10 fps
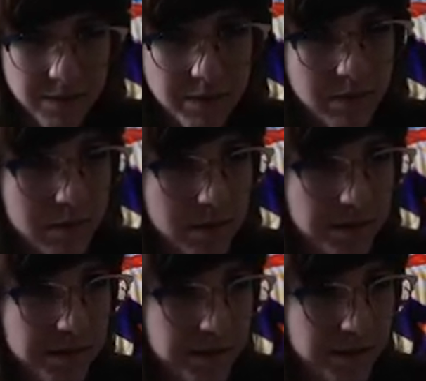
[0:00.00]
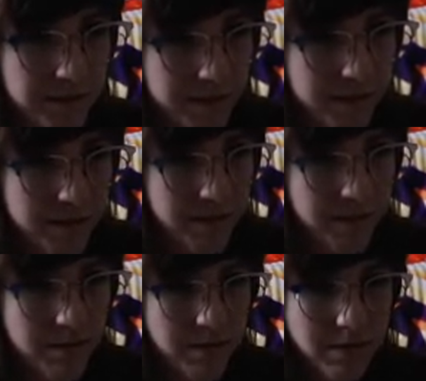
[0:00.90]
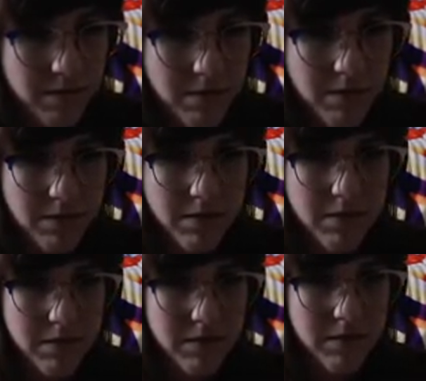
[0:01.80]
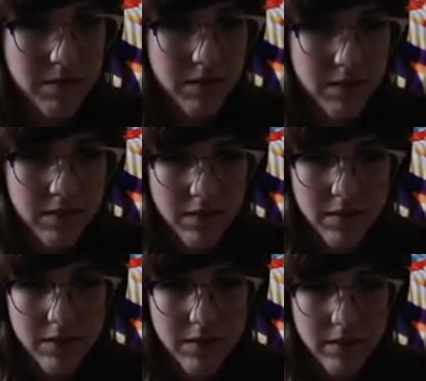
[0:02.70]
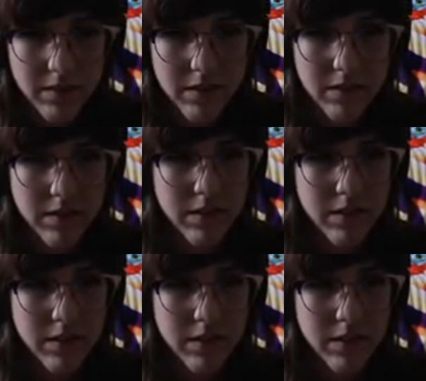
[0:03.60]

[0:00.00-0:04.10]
(silence)